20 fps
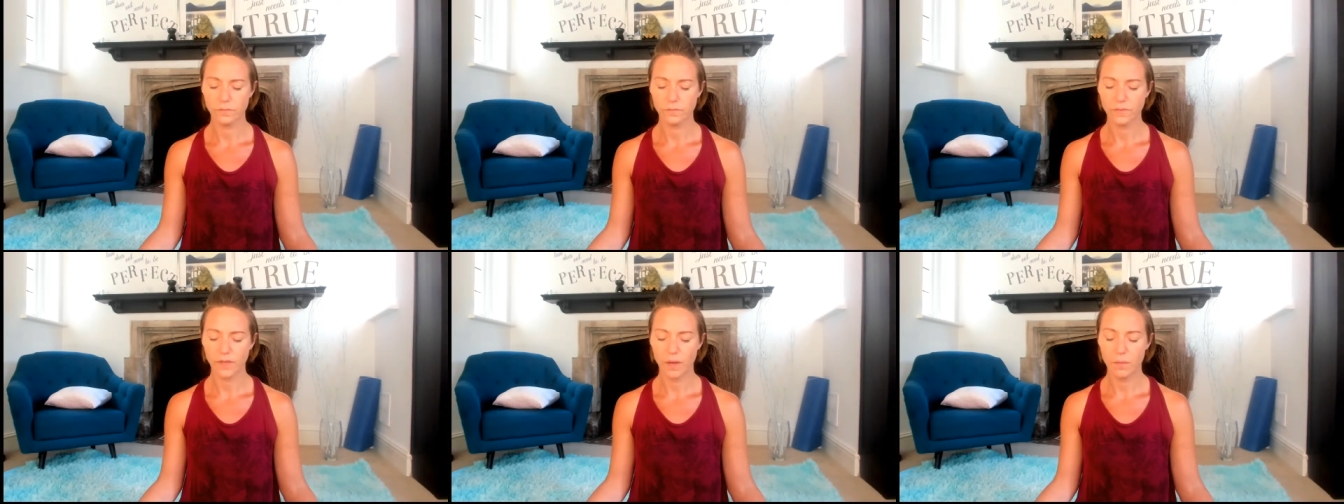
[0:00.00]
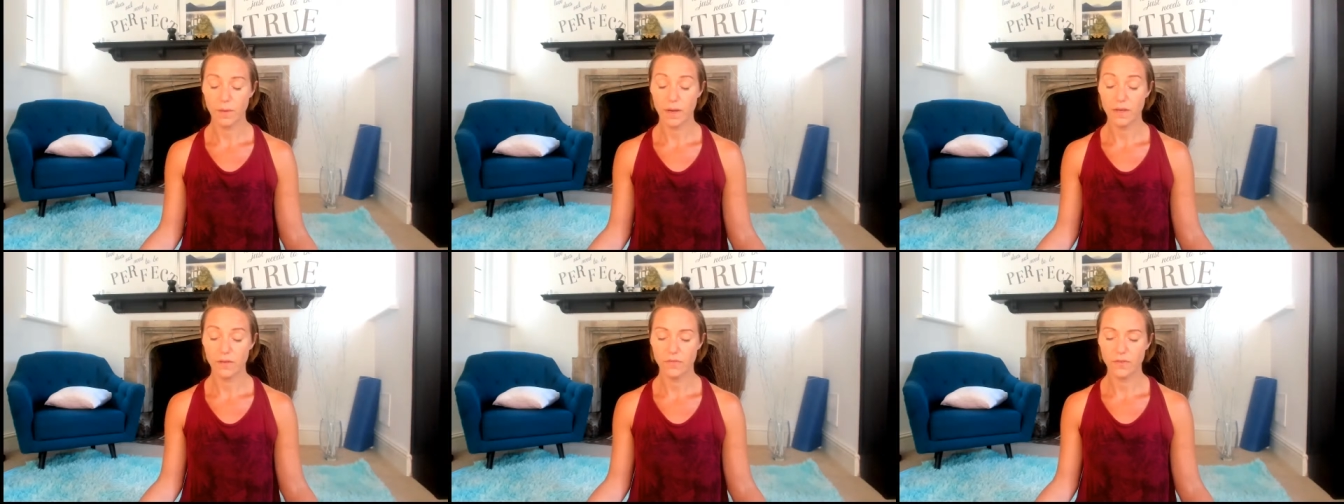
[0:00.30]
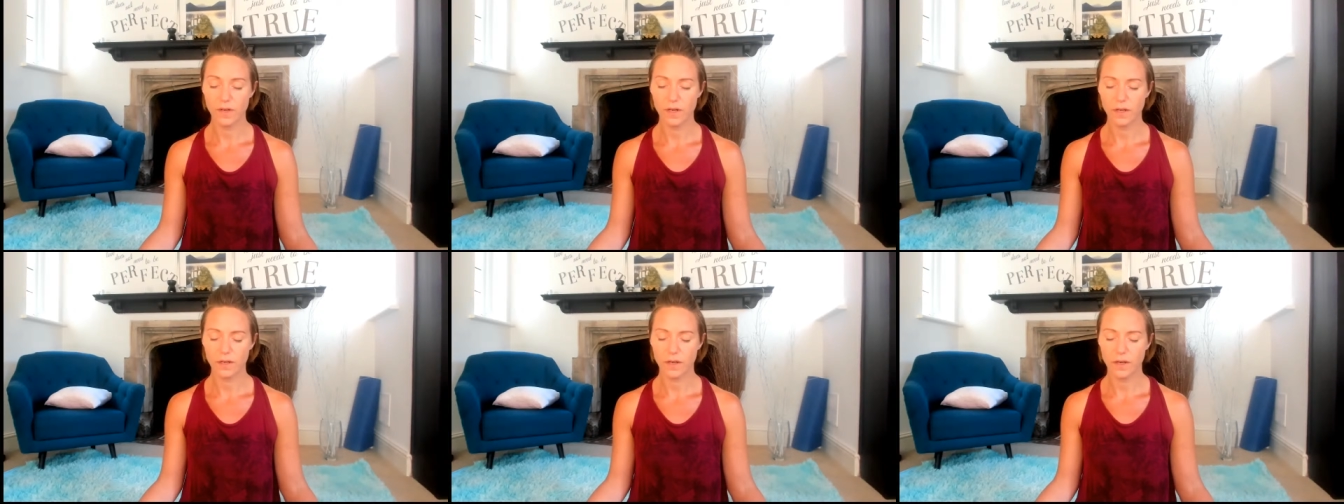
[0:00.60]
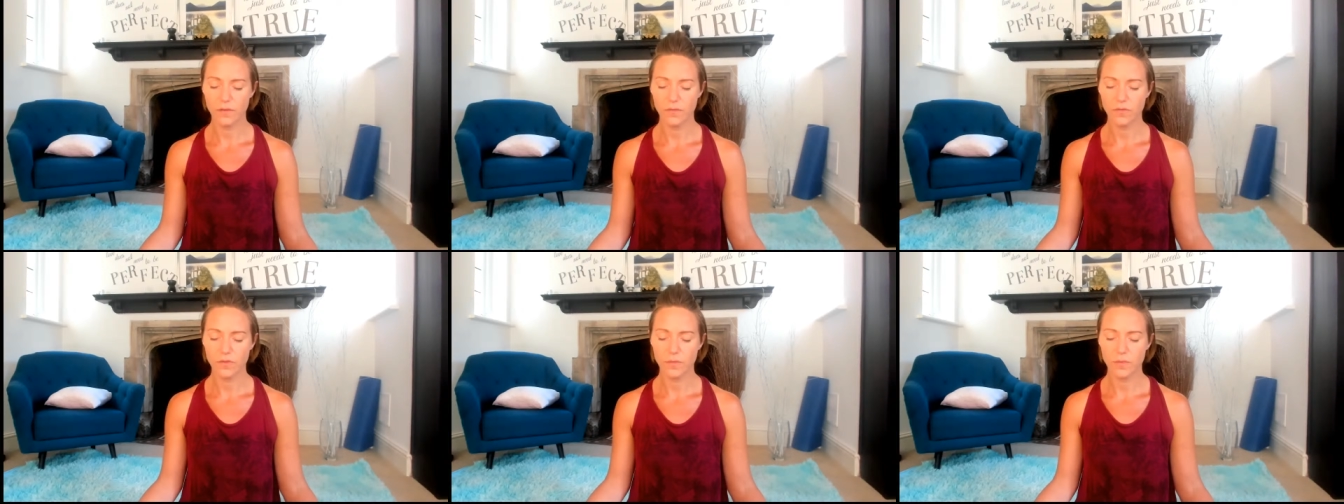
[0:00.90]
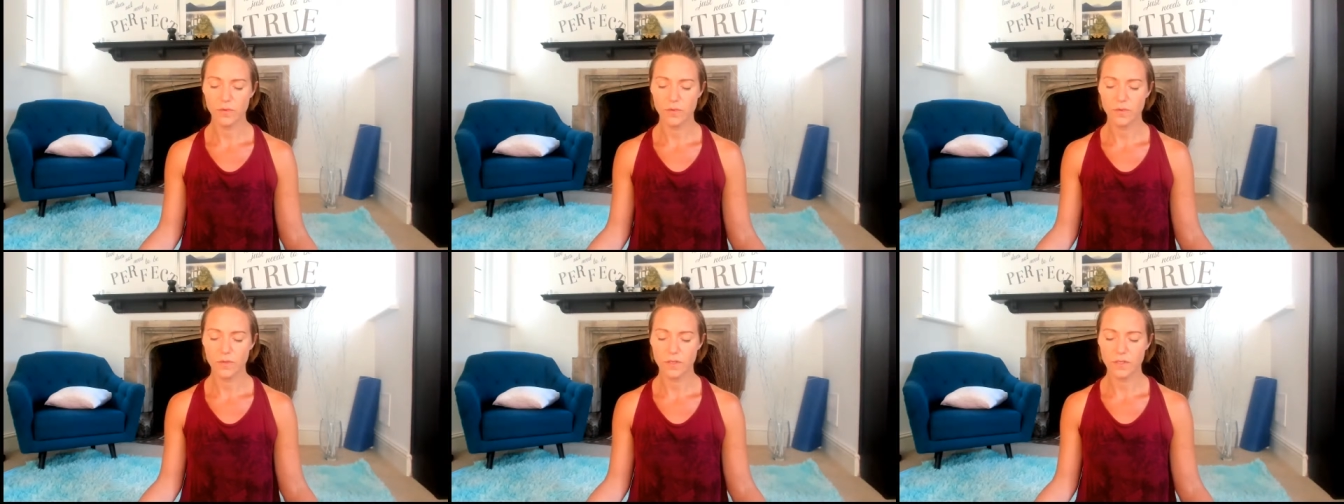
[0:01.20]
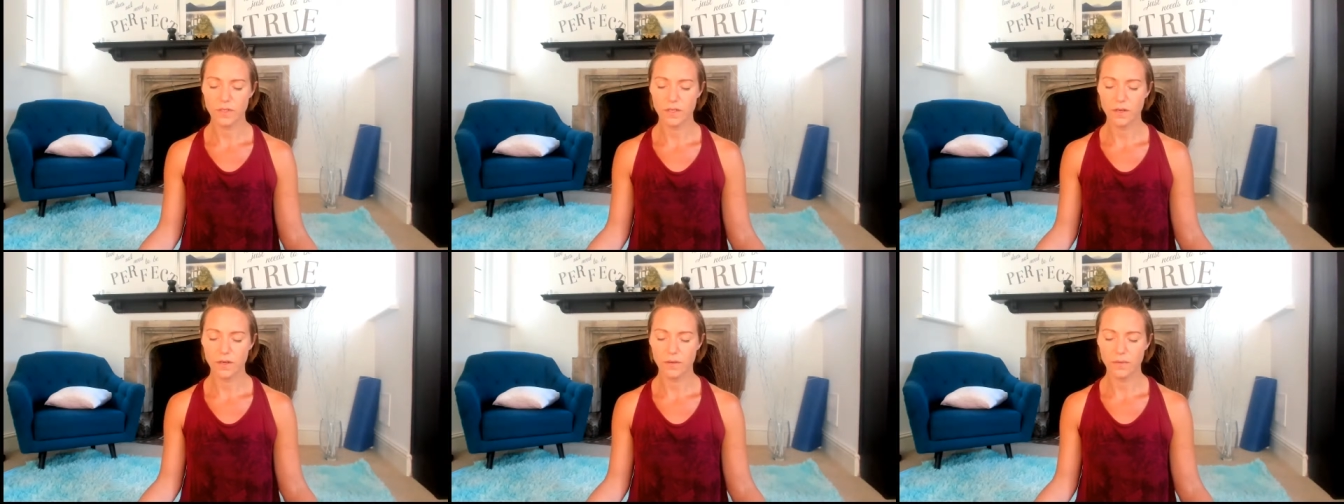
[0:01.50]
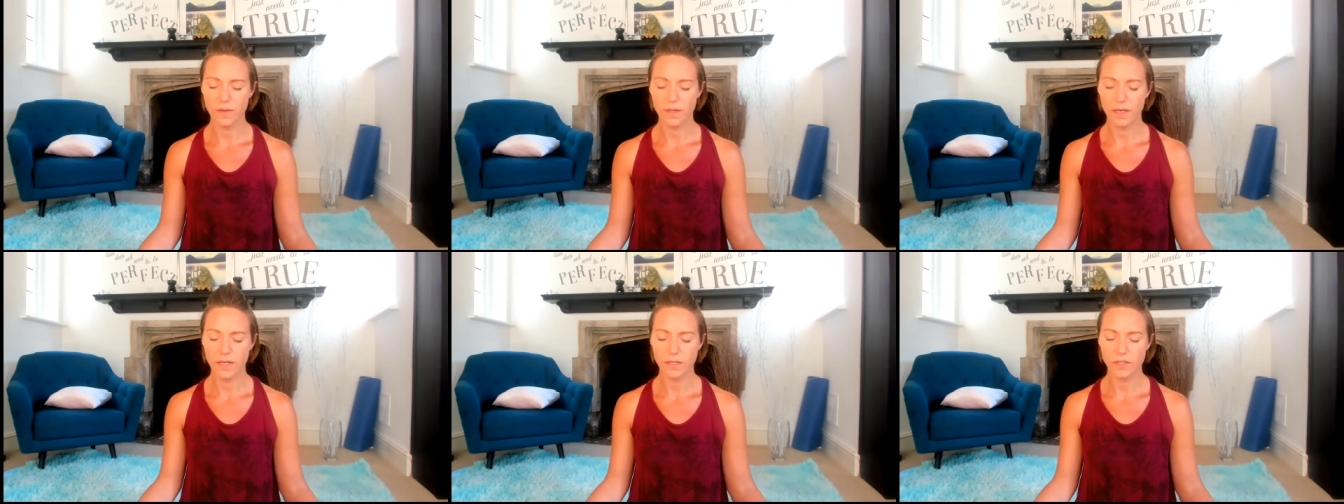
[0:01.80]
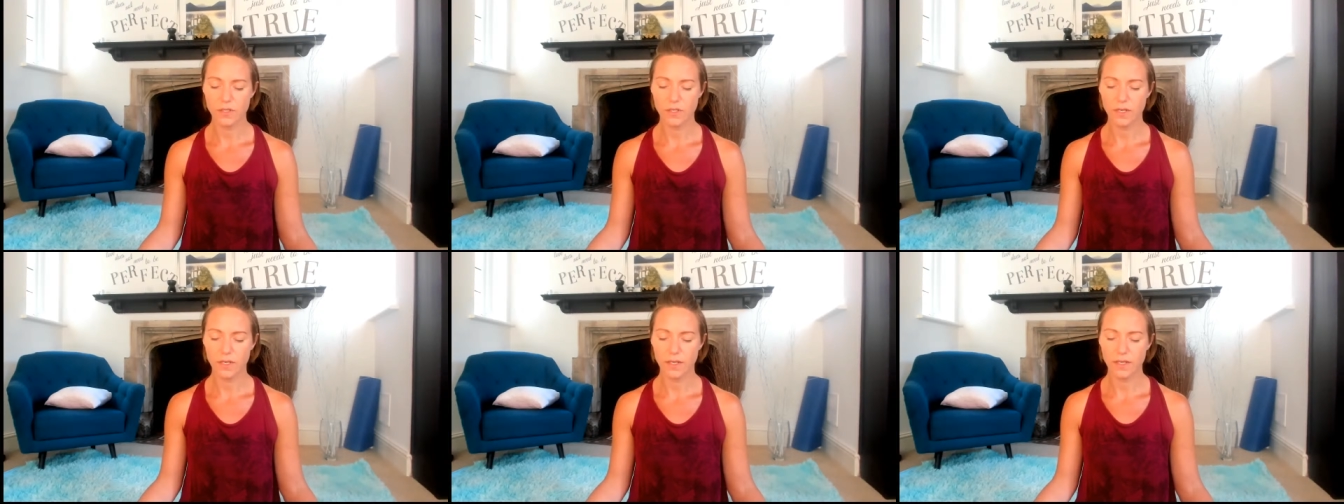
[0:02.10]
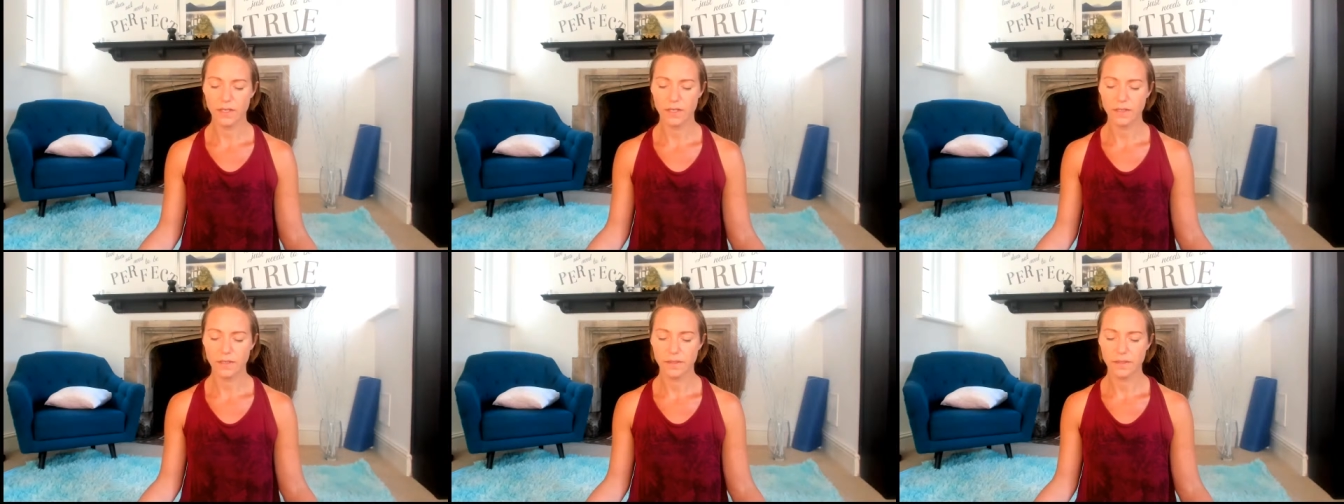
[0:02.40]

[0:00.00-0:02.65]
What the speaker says: You may feel uncomfortable to start with, actually,